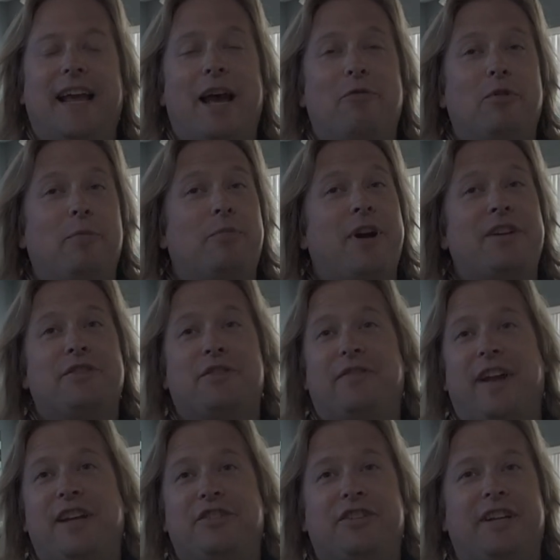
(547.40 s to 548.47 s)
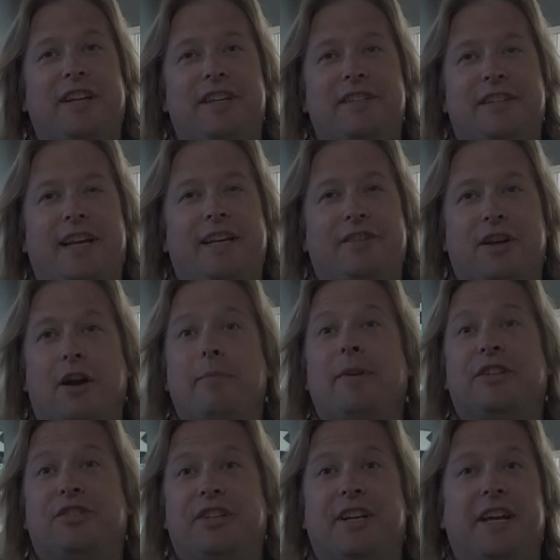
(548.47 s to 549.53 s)
Yeah, well, preservation is our
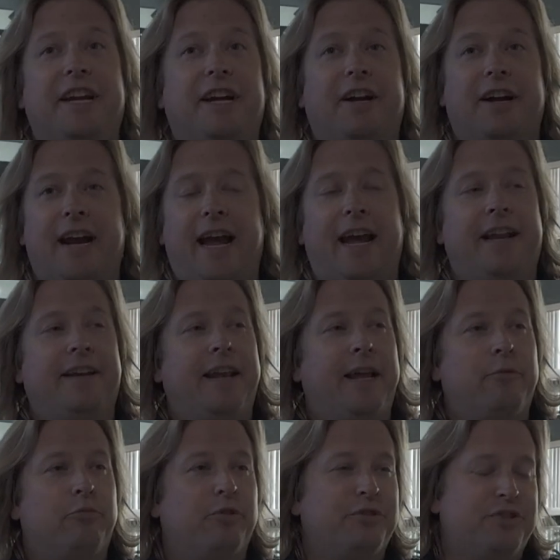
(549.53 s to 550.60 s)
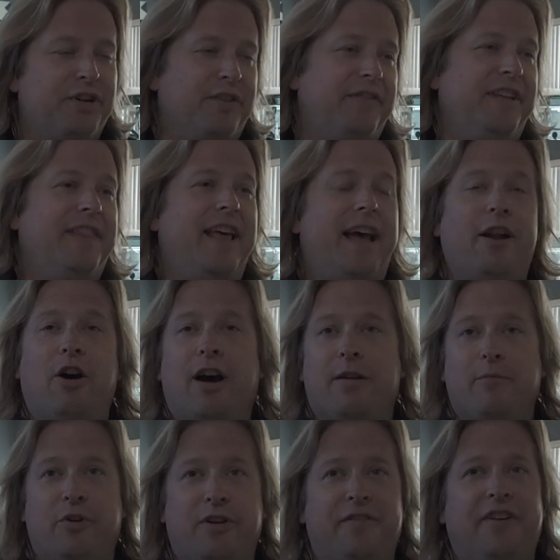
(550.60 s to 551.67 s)
mission here, and preserving that
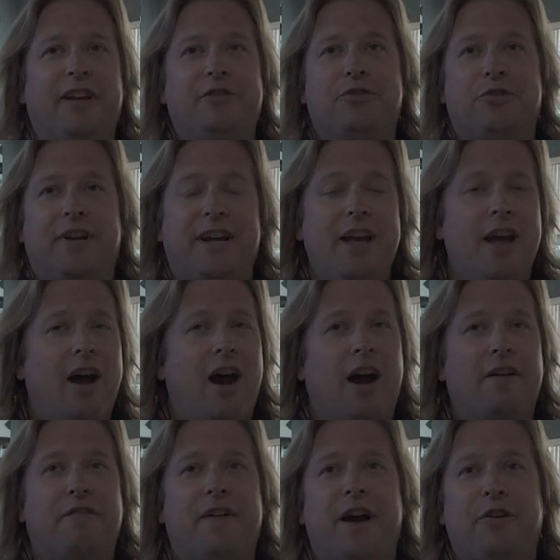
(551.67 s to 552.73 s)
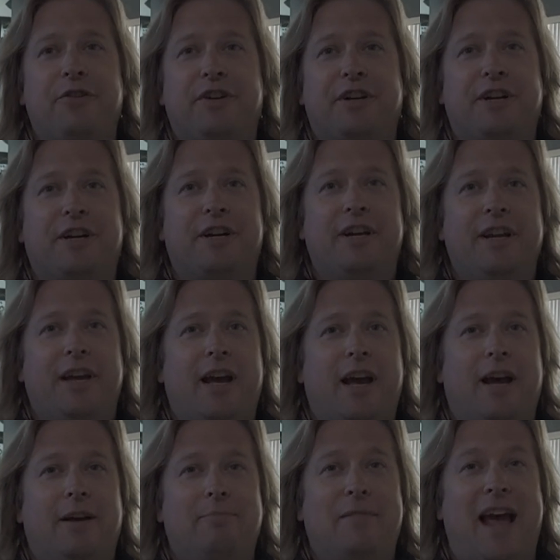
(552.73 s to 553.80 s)
automotive history. Our founder,
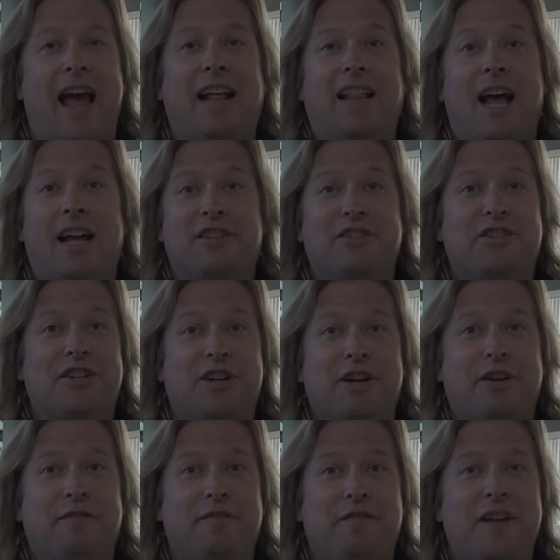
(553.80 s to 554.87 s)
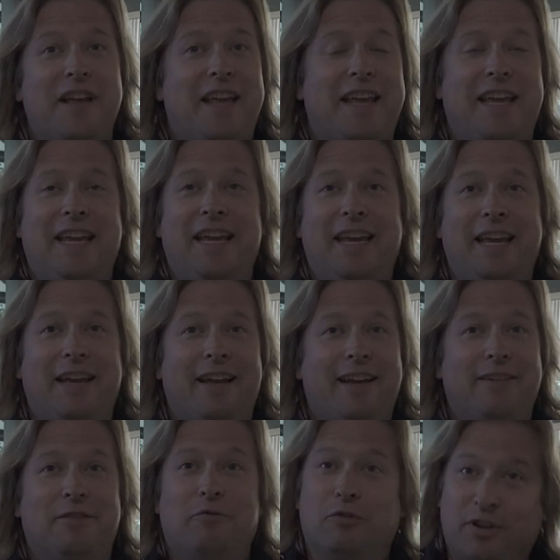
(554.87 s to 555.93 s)
Alan Cerf, he
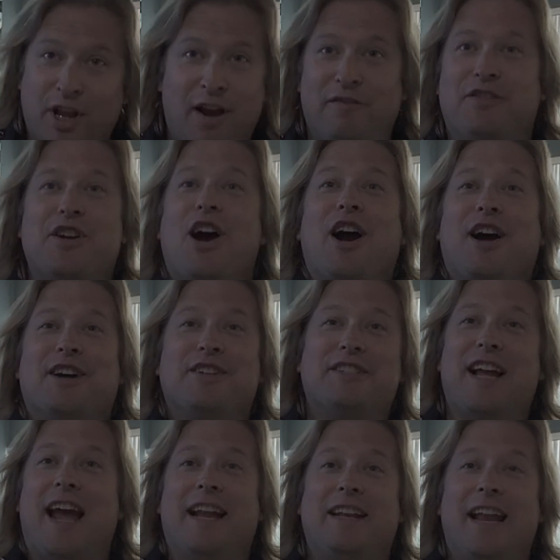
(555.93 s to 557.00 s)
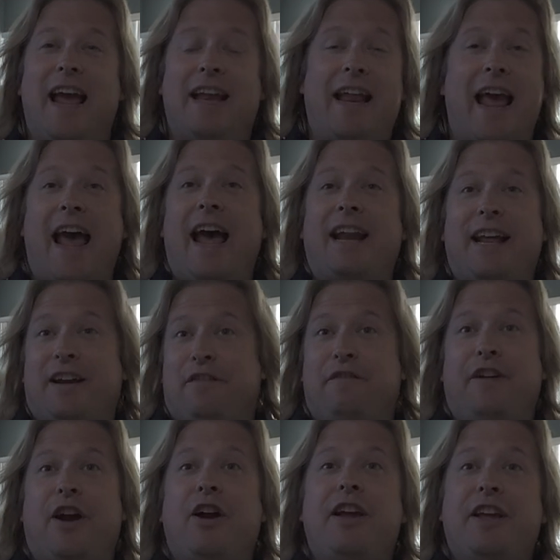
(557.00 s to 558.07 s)
loved cars and had at a
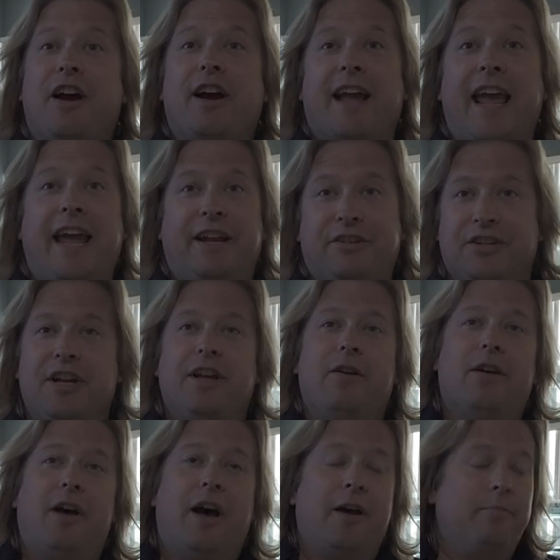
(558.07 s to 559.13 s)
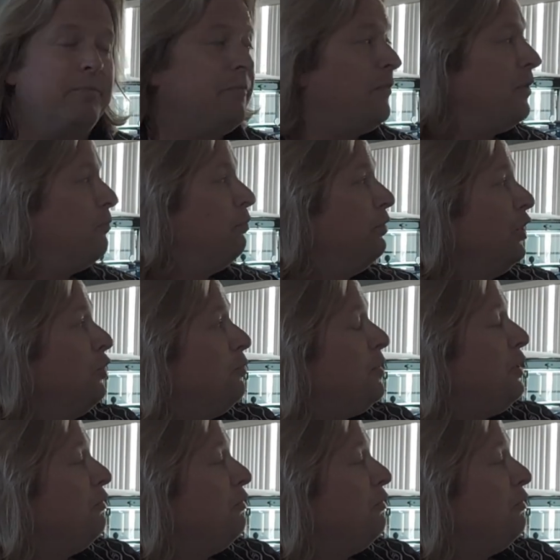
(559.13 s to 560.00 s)
very young age. The blue